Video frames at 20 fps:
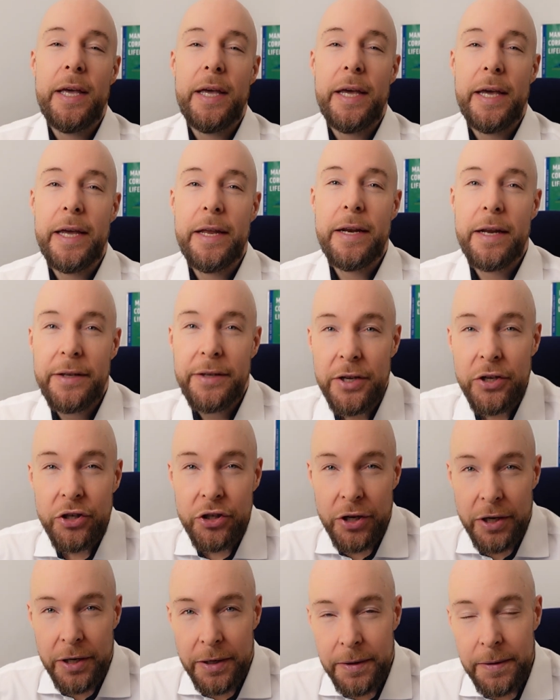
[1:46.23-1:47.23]
In
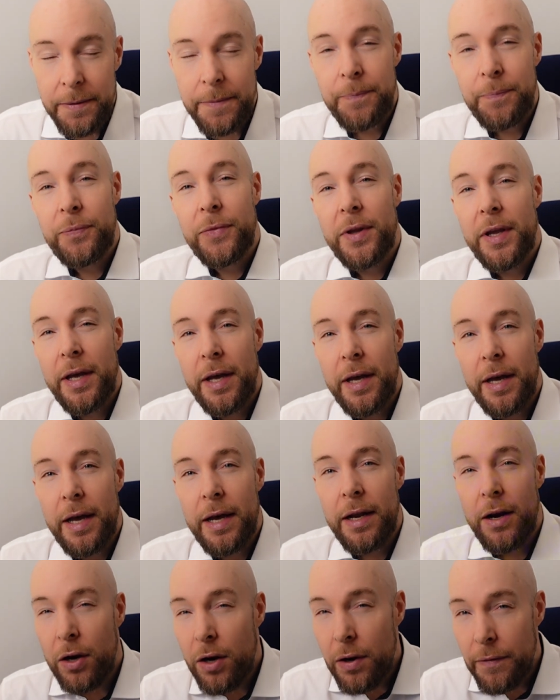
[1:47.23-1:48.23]
addition,
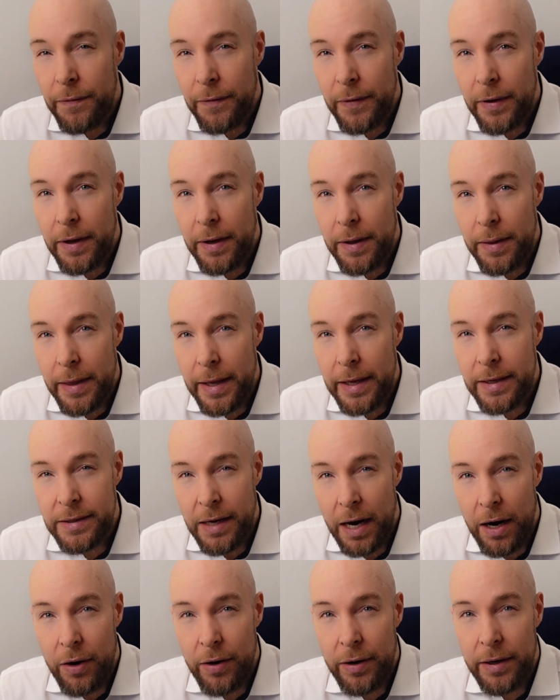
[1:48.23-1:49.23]
a lot of things
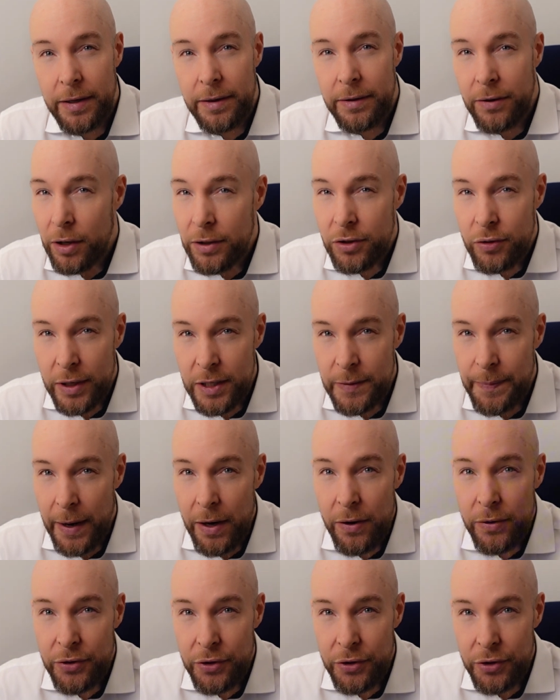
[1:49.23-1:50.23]
are not
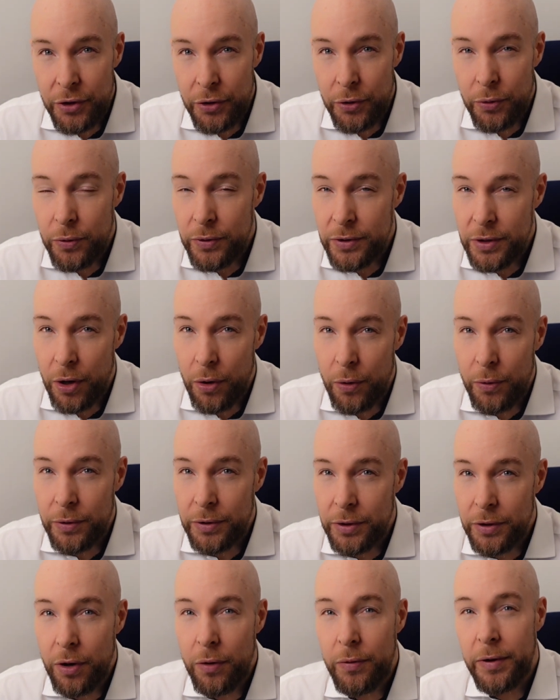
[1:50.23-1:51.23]
transparent to you, so
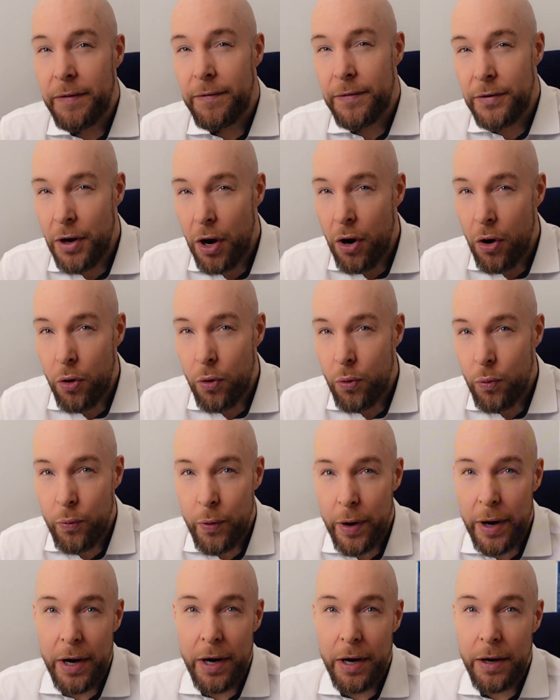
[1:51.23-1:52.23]
you don't even know
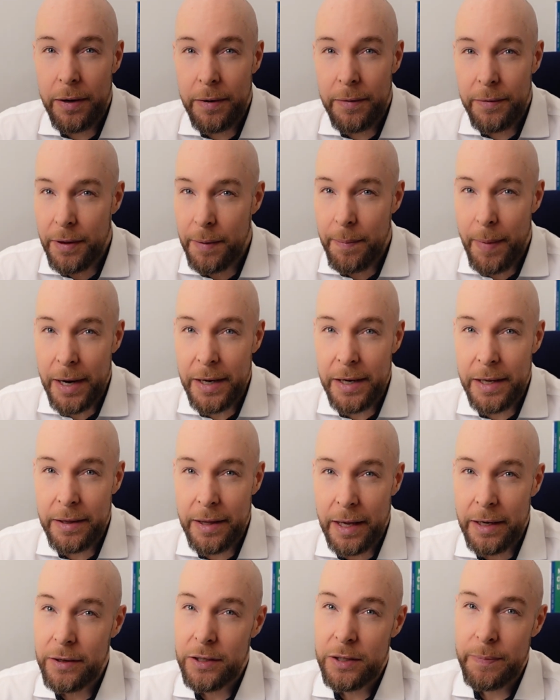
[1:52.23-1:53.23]
where the money
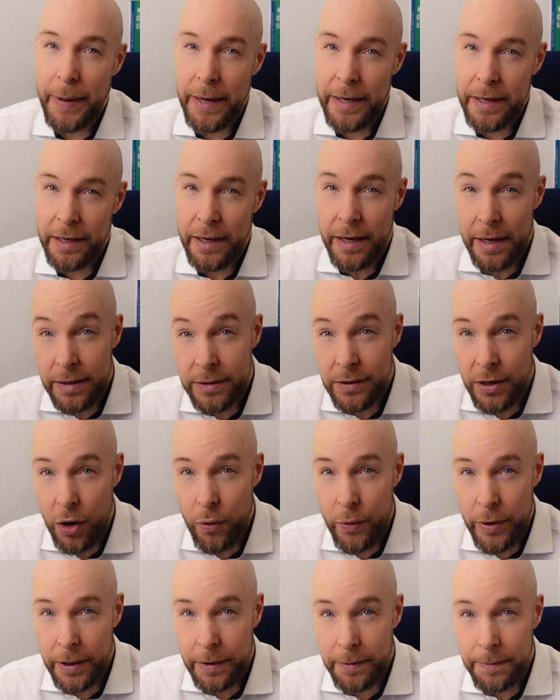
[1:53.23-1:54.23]
that you're spending is
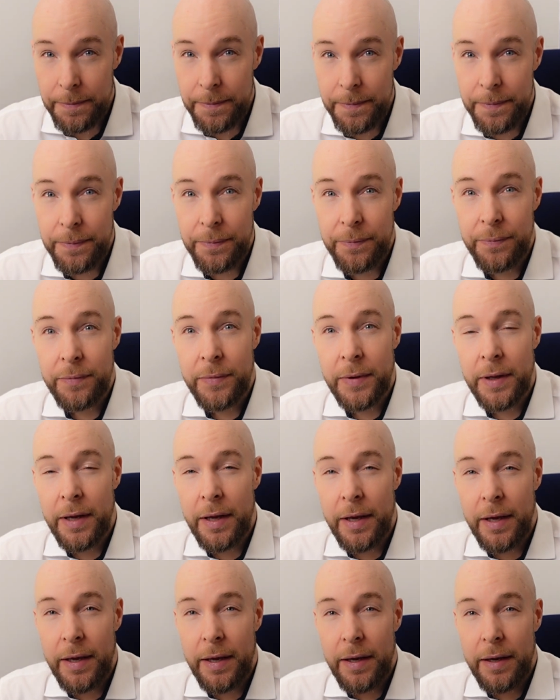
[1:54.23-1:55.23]
going.
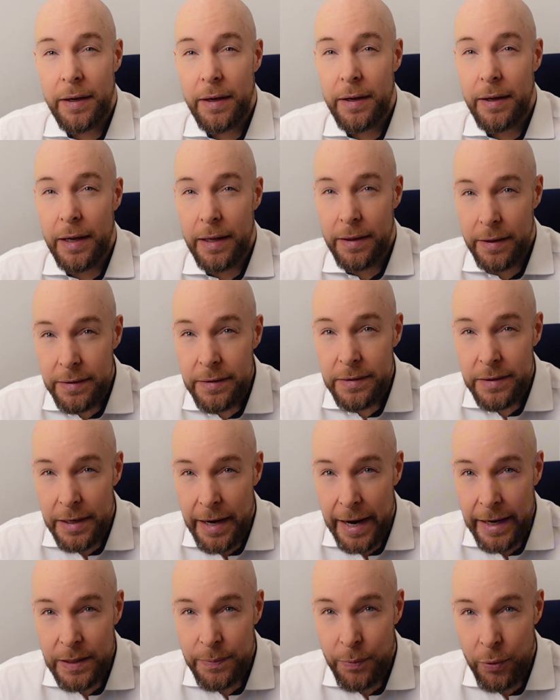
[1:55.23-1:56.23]
And this is the
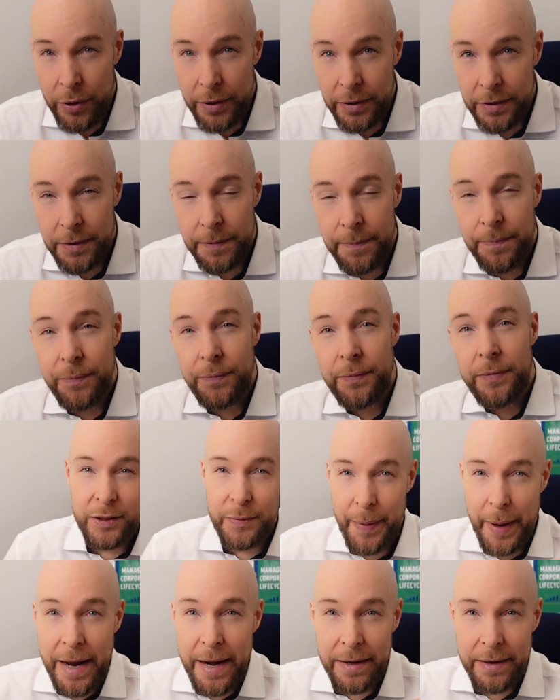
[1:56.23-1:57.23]
next point.
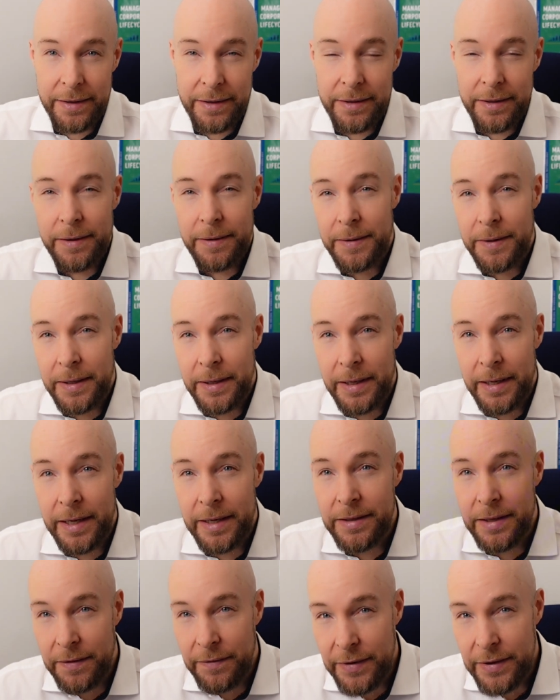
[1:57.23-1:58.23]
Spend
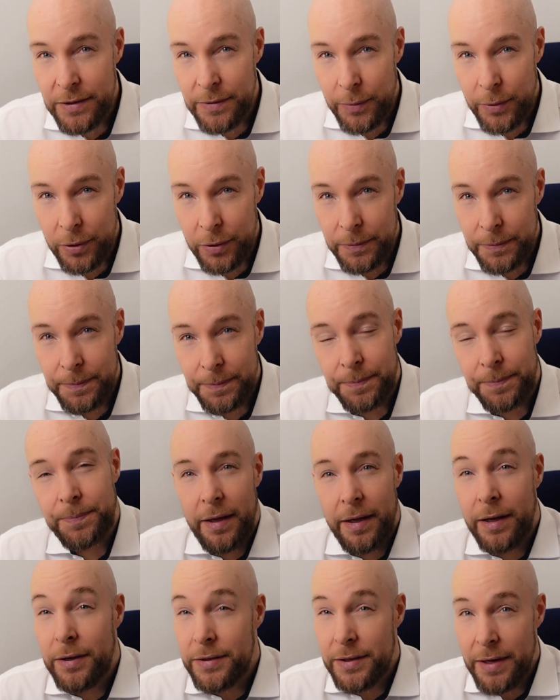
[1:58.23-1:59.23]
is invisible.
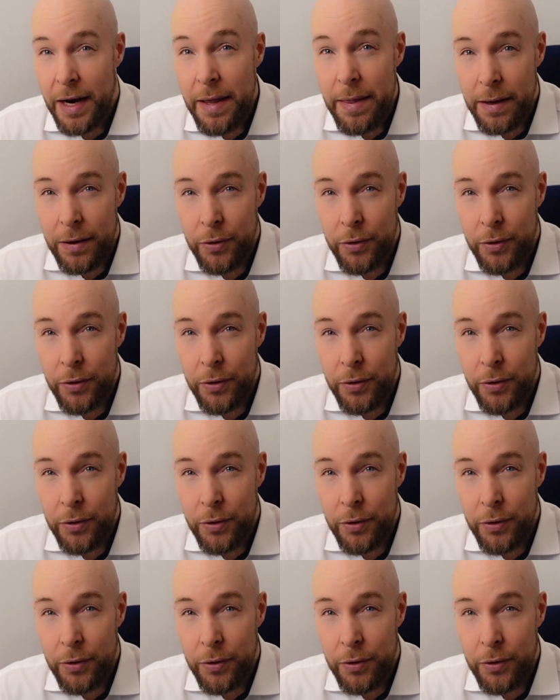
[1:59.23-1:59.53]
Here's another